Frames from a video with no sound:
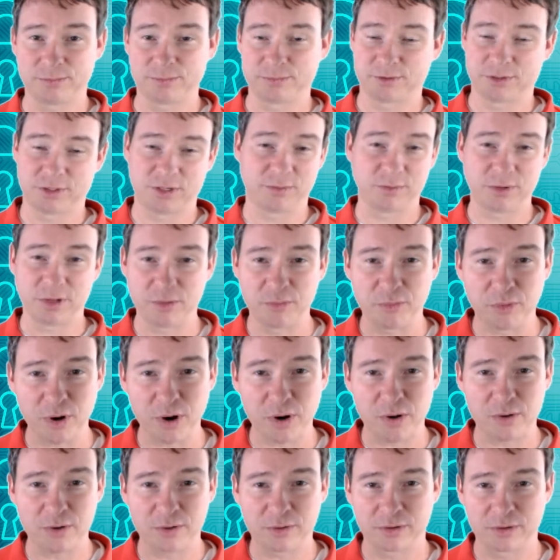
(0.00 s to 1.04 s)
something
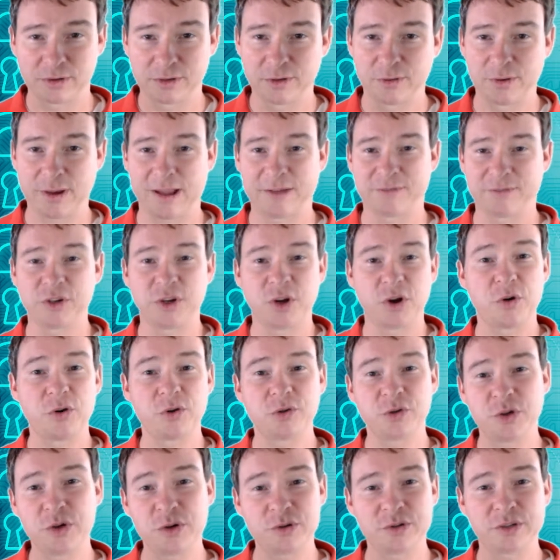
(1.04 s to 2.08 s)
broke, you have to go
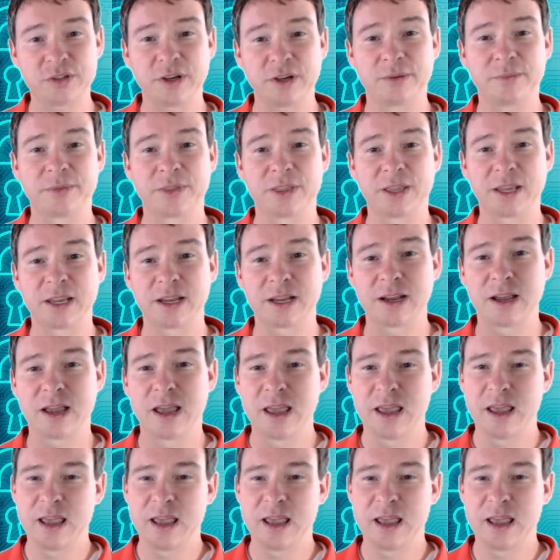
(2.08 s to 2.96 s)
do something,